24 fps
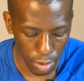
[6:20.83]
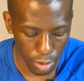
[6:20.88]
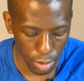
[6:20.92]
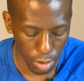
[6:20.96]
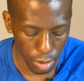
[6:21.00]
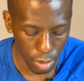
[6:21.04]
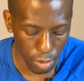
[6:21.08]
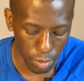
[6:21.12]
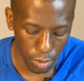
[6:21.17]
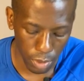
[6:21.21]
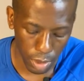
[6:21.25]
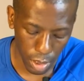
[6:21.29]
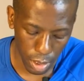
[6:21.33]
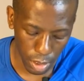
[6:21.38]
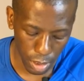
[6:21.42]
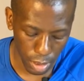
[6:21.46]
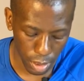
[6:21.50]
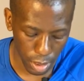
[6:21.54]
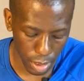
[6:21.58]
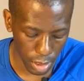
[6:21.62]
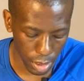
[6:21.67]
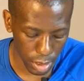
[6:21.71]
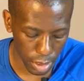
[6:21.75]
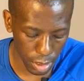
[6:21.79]
oh wow,
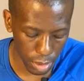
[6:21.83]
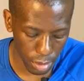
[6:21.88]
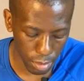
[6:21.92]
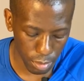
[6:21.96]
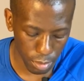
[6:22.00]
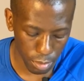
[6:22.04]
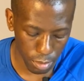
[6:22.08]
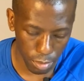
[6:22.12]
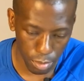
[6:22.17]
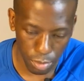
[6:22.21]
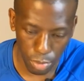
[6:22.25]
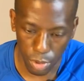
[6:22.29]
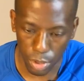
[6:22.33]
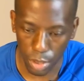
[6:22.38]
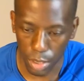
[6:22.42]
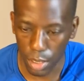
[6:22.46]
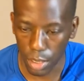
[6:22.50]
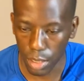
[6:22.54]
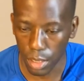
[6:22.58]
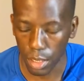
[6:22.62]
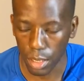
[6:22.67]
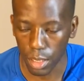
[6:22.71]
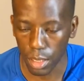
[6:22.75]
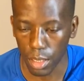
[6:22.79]
I didn't put
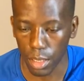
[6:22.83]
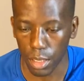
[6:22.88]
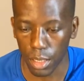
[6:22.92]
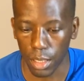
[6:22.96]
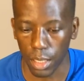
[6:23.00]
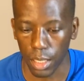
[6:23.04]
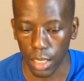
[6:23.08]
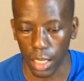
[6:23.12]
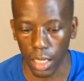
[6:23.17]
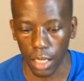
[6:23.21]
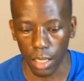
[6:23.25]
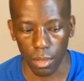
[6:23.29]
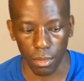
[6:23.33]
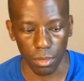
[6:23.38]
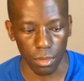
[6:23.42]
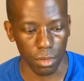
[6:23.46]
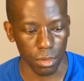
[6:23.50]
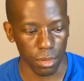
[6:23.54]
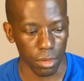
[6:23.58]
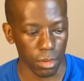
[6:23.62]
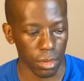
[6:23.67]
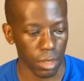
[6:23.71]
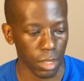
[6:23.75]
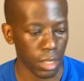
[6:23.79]
it down.
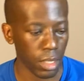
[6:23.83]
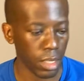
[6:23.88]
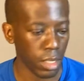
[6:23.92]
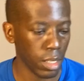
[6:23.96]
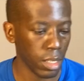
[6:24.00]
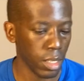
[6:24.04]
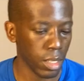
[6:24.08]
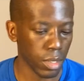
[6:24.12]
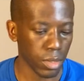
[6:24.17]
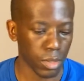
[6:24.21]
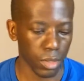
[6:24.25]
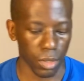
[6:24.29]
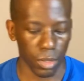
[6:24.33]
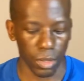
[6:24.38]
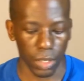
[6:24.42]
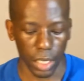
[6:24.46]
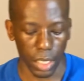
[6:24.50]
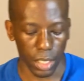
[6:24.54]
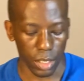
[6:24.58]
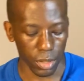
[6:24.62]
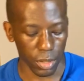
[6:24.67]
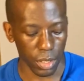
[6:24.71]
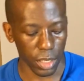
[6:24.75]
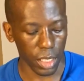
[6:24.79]
So okay,
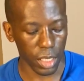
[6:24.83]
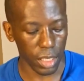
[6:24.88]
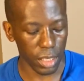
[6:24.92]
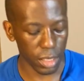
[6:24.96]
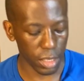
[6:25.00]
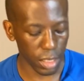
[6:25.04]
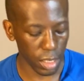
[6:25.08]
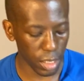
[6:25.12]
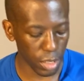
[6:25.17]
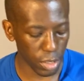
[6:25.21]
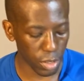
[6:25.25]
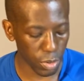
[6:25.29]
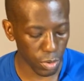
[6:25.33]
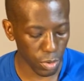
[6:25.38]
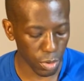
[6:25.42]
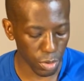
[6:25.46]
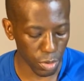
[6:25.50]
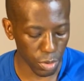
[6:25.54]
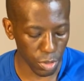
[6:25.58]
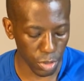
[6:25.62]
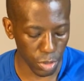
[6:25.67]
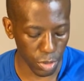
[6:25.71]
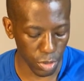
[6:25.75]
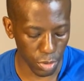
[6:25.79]
so EST
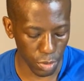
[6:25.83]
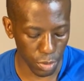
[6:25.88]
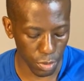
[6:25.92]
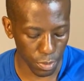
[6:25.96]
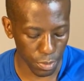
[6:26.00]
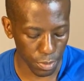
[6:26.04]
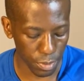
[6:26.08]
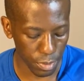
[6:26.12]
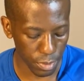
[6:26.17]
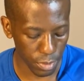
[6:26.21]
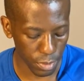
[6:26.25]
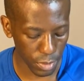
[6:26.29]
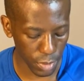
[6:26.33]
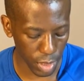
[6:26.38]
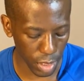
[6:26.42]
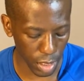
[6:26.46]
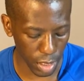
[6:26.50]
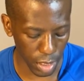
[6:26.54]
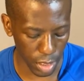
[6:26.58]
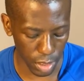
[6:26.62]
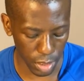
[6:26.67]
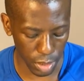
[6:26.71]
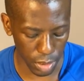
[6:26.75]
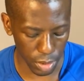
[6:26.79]
202
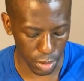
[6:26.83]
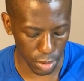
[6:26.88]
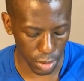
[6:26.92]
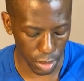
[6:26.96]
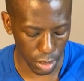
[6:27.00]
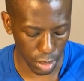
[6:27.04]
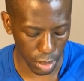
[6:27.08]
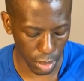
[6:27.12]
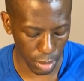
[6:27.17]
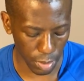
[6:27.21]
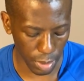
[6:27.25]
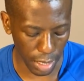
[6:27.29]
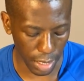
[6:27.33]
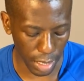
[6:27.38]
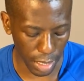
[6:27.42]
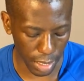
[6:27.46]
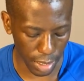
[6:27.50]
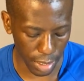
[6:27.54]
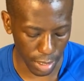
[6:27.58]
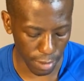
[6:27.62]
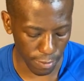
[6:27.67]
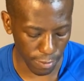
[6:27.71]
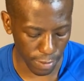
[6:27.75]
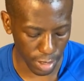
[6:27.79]
is I
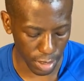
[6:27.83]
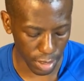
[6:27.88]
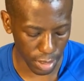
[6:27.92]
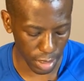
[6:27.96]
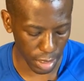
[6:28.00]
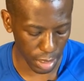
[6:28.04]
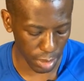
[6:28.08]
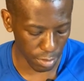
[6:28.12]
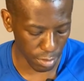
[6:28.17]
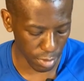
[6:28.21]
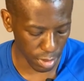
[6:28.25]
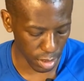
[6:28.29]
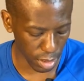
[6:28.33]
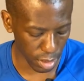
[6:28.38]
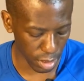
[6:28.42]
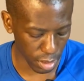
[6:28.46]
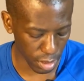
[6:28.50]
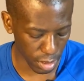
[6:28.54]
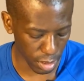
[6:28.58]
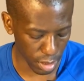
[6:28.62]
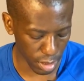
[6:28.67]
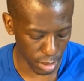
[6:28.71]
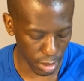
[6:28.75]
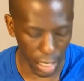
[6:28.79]
gotta find the name in the
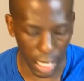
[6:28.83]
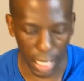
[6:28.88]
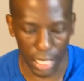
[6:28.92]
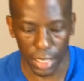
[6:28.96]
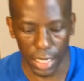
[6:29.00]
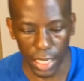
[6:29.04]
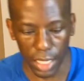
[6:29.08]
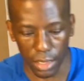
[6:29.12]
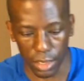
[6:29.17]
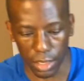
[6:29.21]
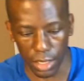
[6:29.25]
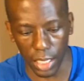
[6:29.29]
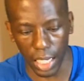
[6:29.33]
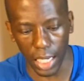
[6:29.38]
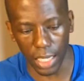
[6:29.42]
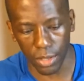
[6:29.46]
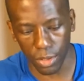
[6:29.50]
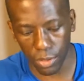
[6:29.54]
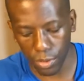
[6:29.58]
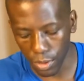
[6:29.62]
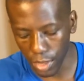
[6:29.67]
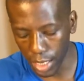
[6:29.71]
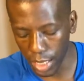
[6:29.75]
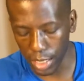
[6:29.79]
I
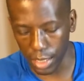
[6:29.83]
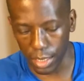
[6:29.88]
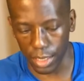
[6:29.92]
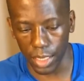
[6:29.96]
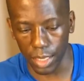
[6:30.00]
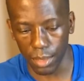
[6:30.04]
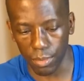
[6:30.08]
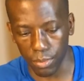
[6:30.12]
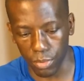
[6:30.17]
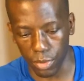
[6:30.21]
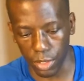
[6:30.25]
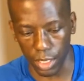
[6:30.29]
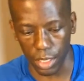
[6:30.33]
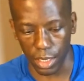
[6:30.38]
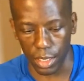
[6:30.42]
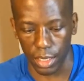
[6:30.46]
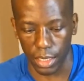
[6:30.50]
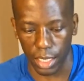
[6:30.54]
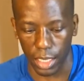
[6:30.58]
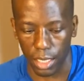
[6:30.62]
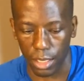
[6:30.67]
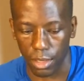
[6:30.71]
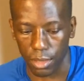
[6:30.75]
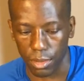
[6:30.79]
thought I did put it
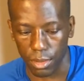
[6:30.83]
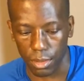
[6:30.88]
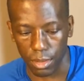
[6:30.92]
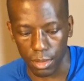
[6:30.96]
down.